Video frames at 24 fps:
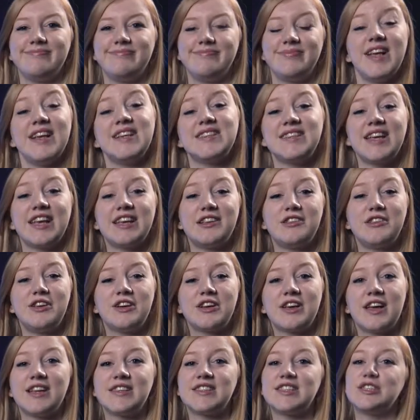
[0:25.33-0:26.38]
Let's take a
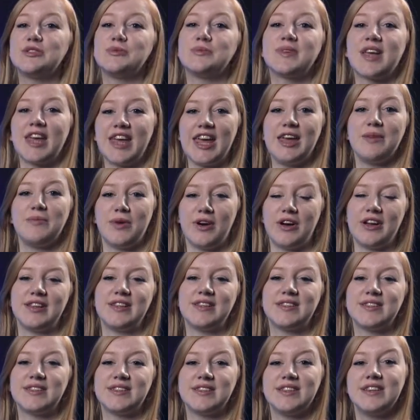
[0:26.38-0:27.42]
look at some key
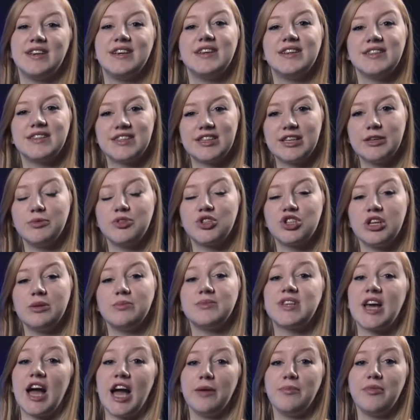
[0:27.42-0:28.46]
points.
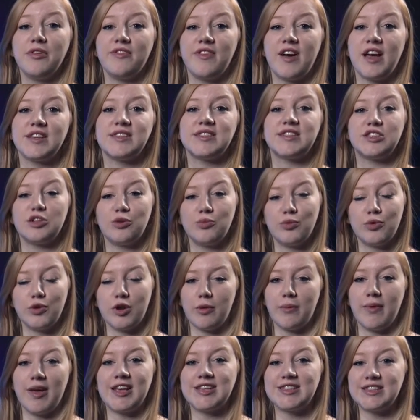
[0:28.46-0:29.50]
Slipstream's hyper-fast
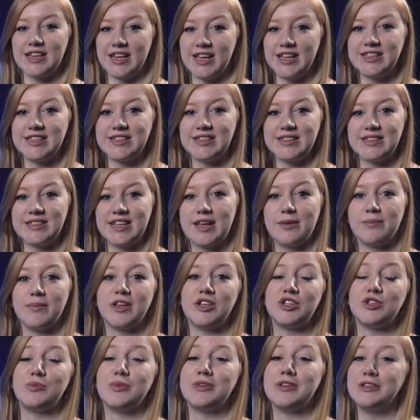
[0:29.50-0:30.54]
sub-1ms latency
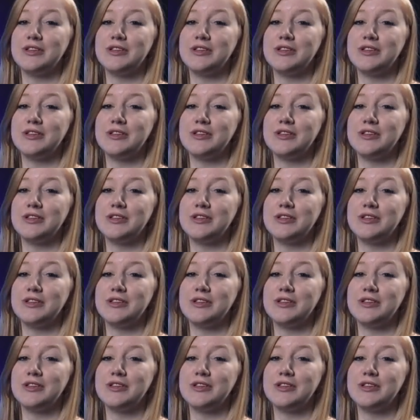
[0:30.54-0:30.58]
means you'll be